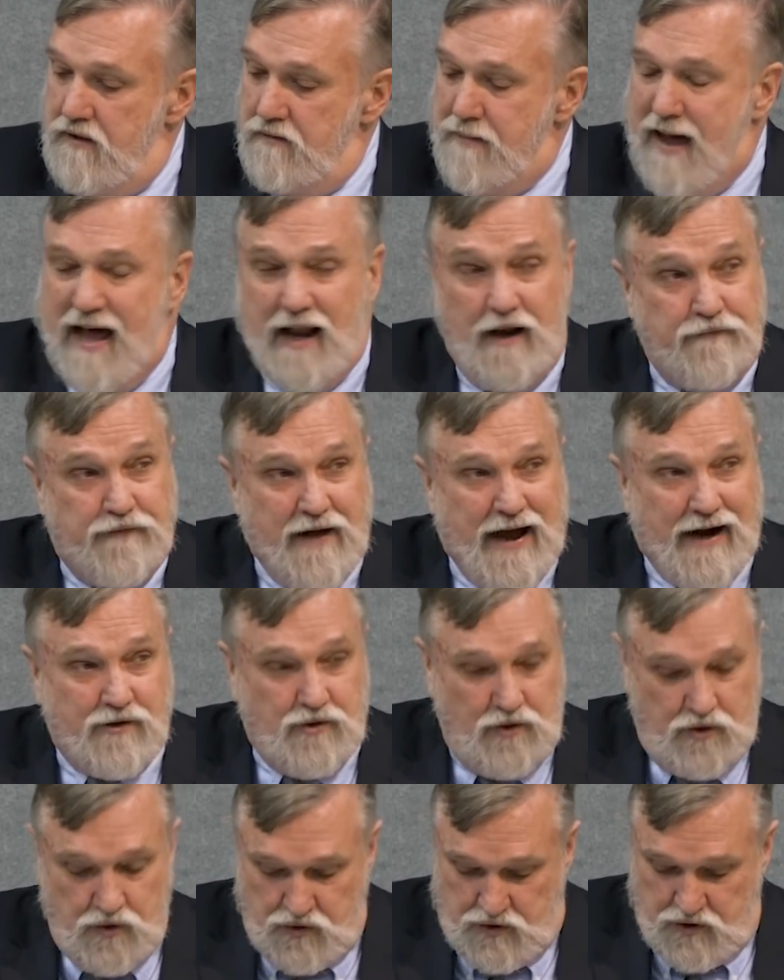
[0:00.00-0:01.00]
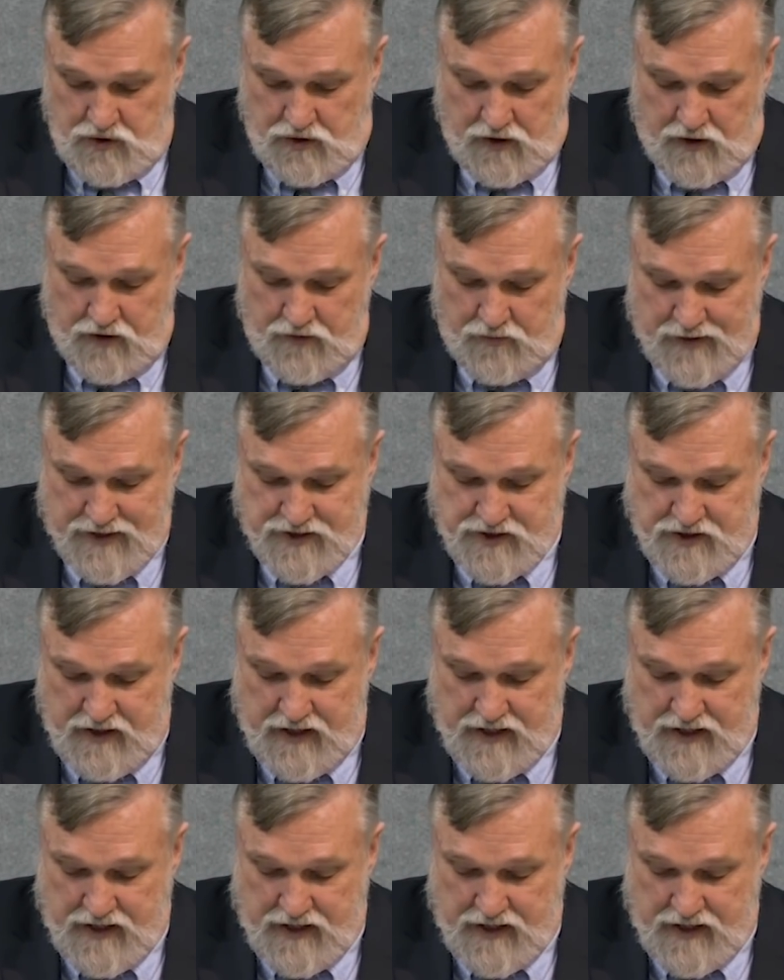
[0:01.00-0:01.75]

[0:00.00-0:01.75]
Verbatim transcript: the malefactor who took all the rest